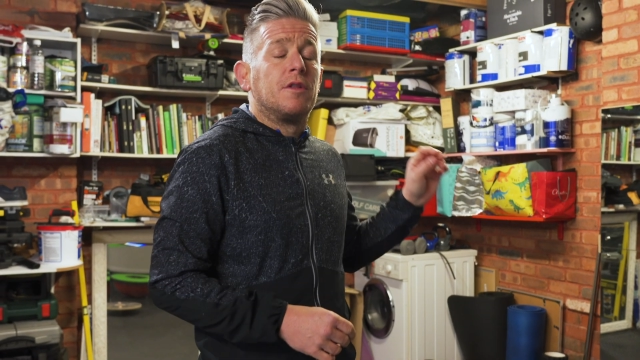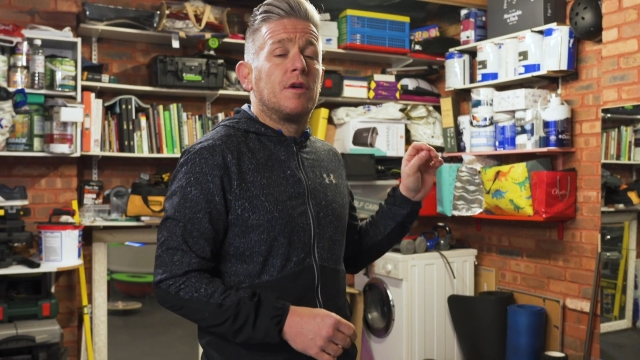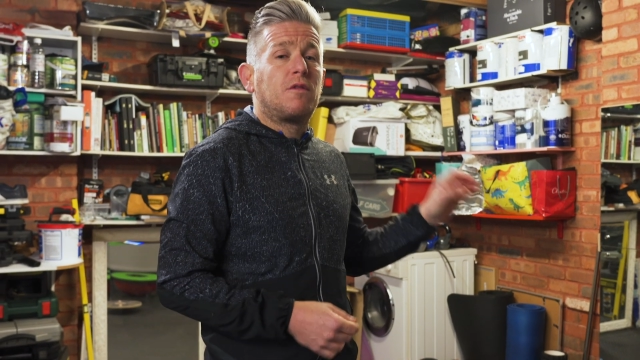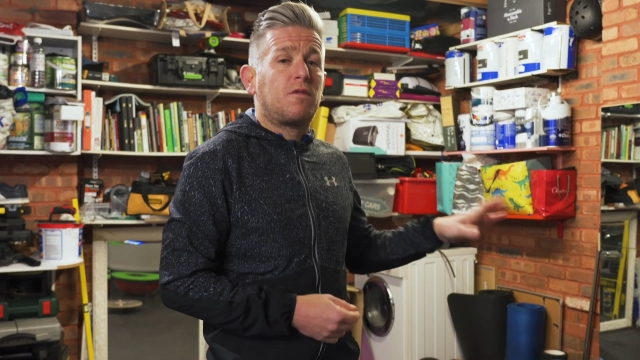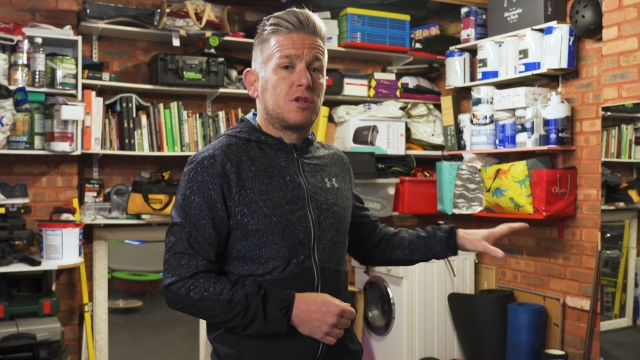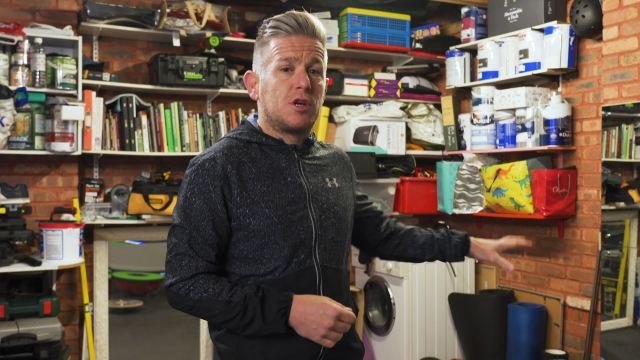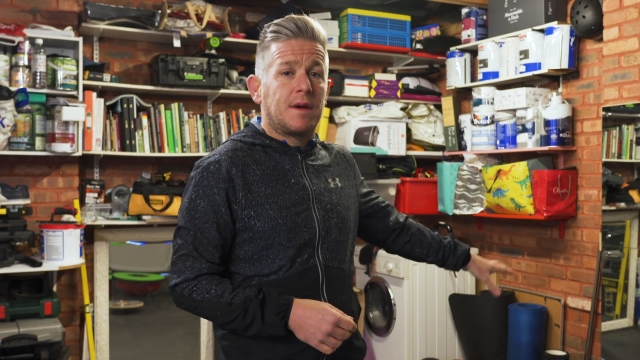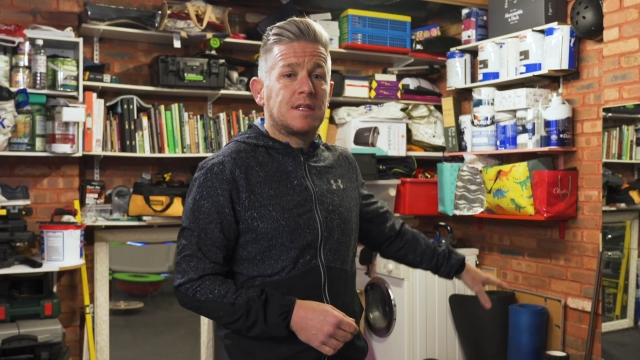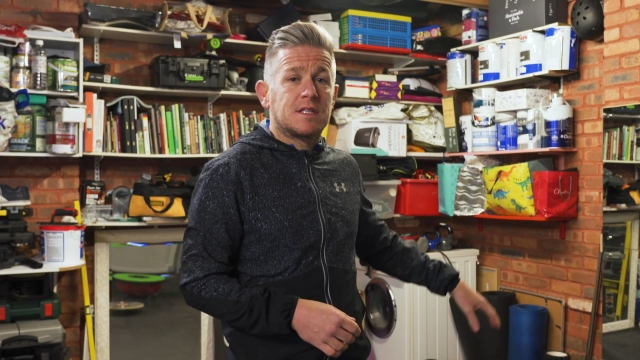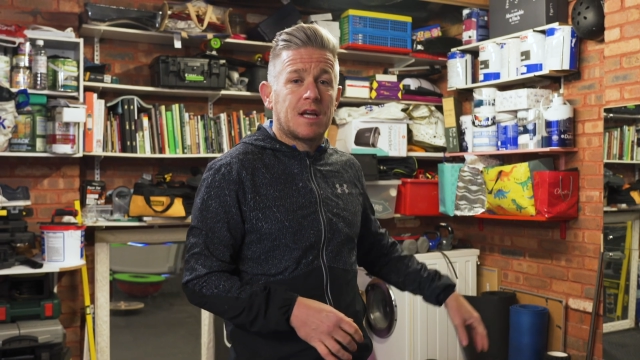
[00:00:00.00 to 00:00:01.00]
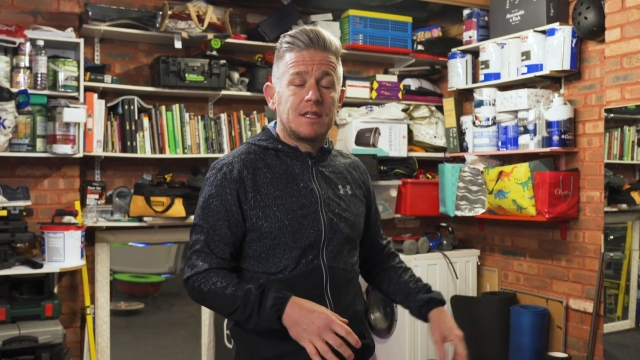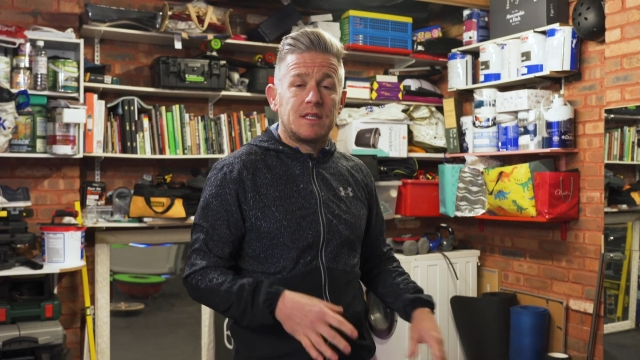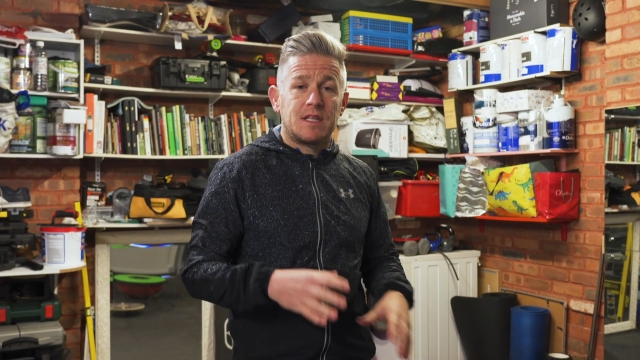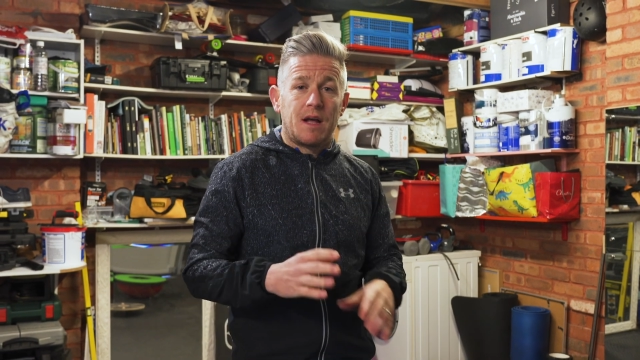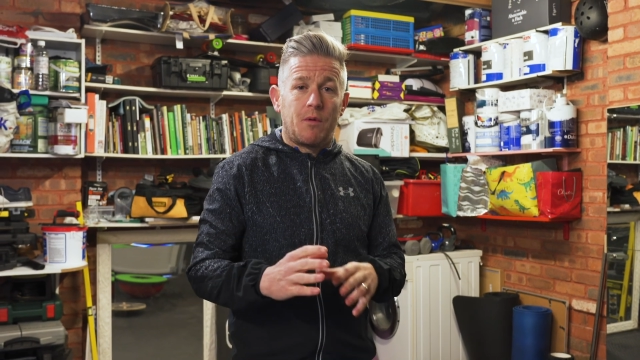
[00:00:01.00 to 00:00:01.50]
Those 2
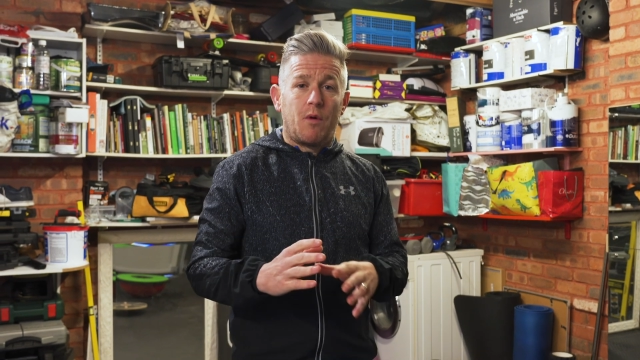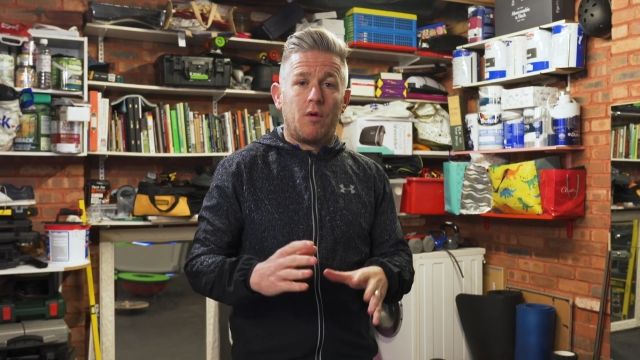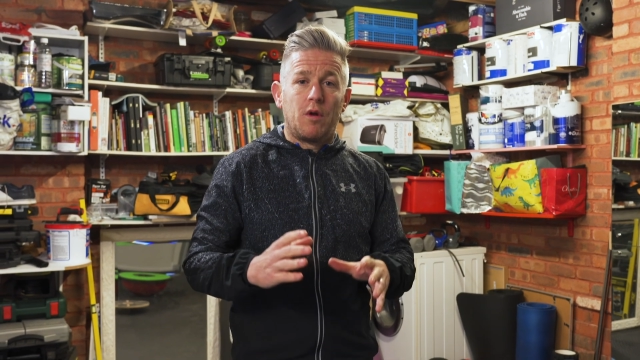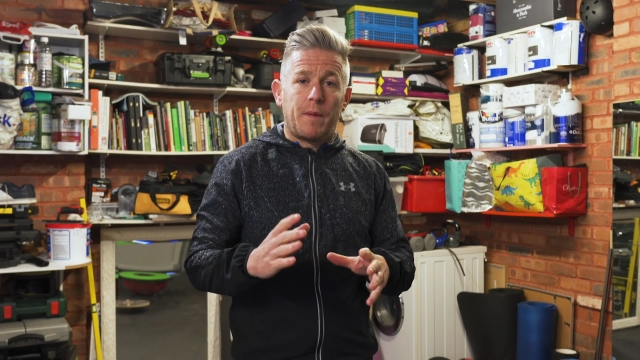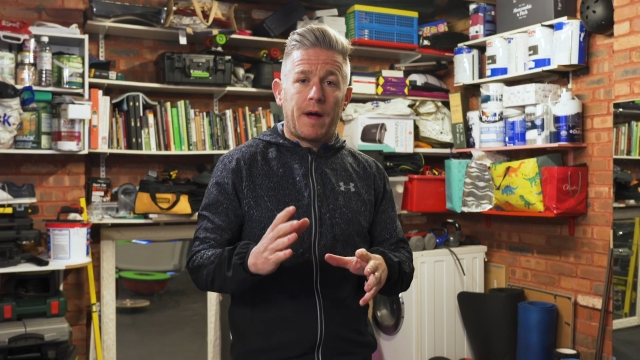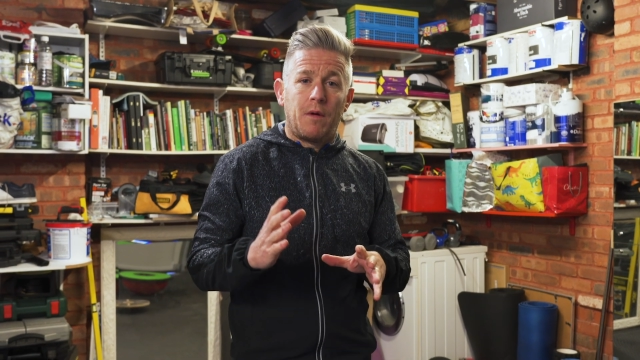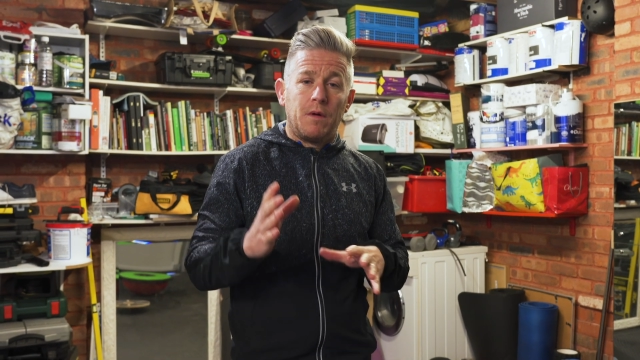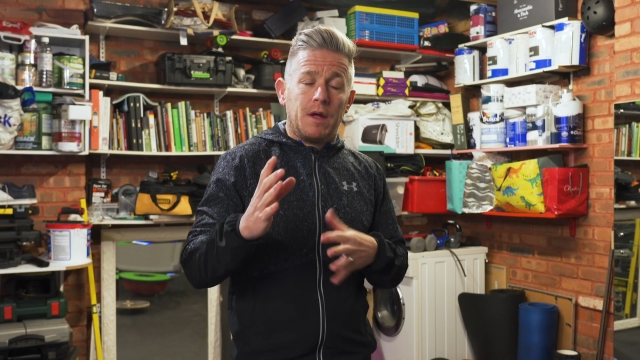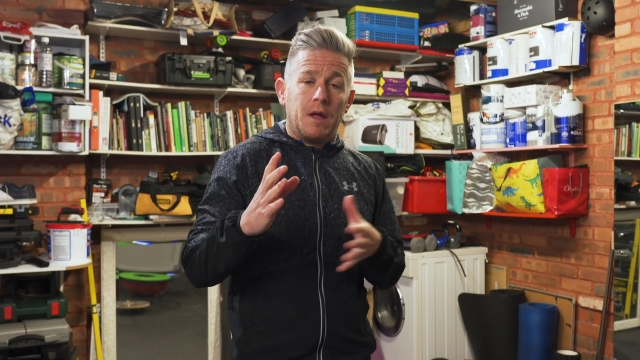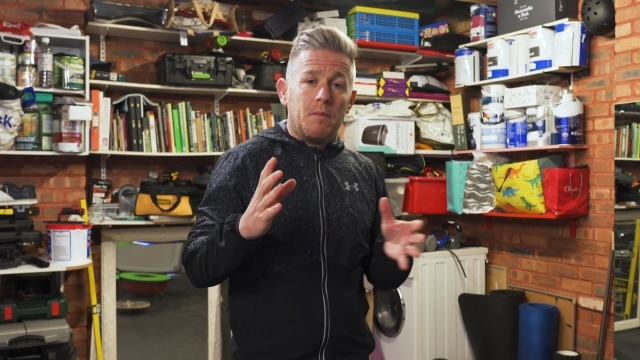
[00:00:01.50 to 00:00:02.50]
exercises there were all about